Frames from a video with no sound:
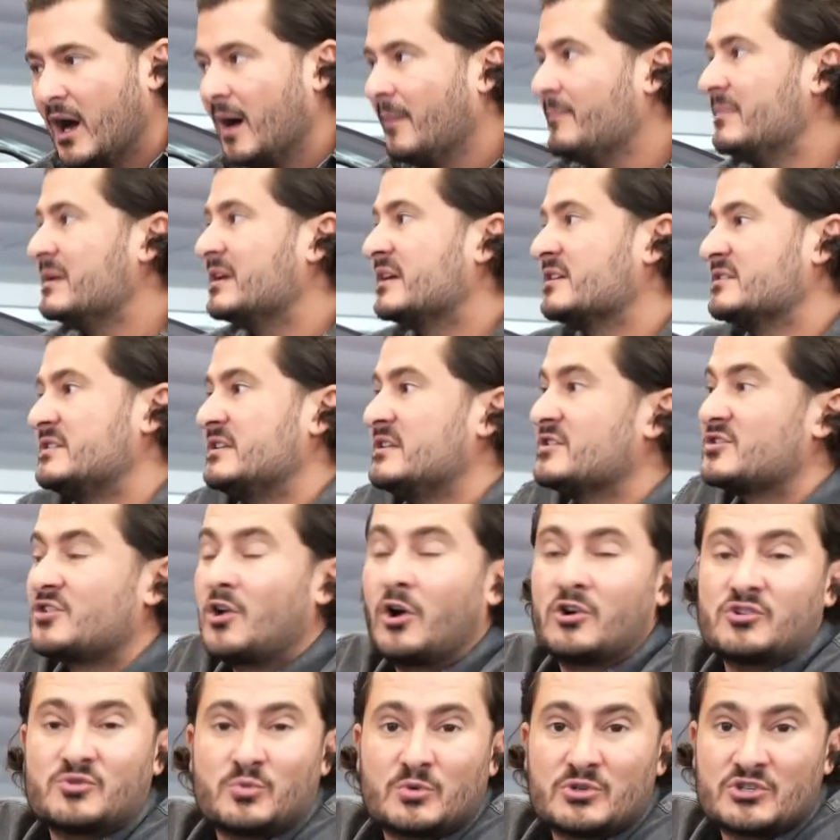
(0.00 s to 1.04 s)
because these
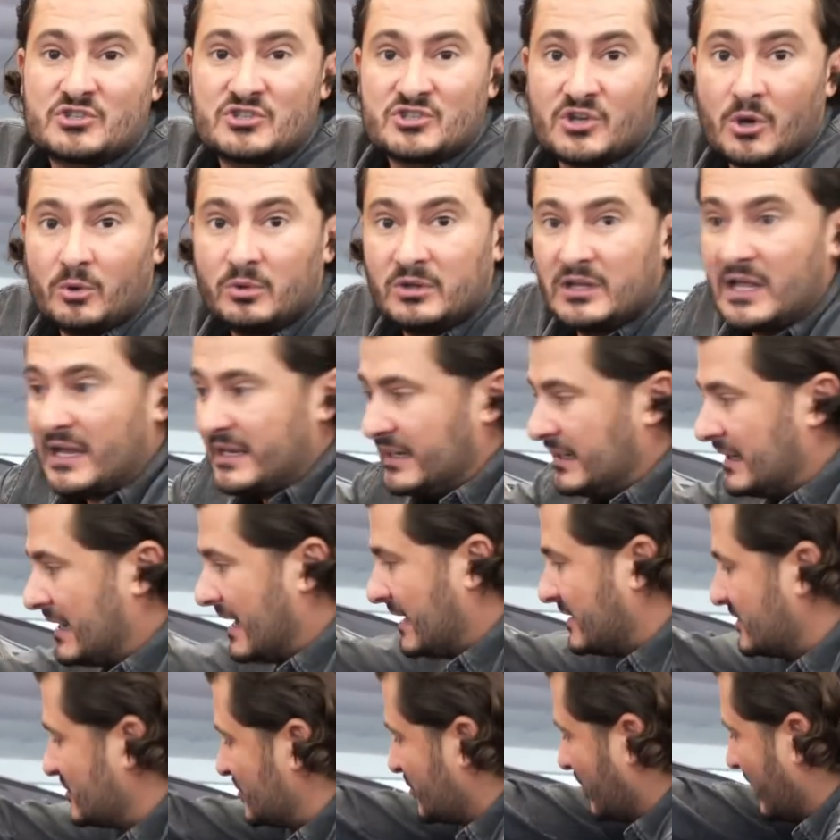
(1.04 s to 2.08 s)
cars were so light and
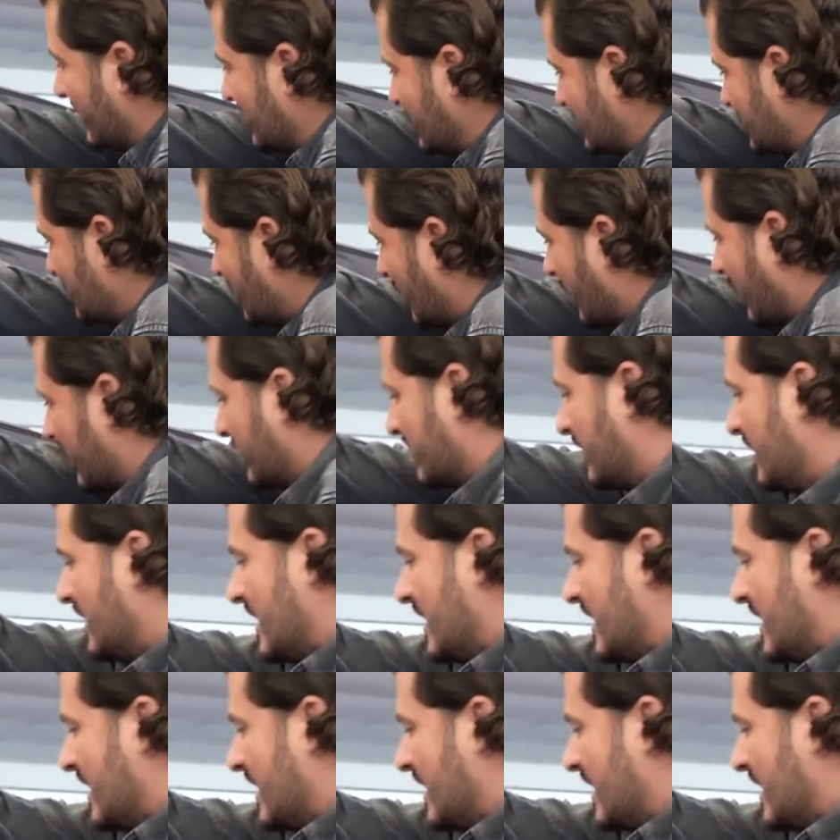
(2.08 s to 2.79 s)
had so much torque.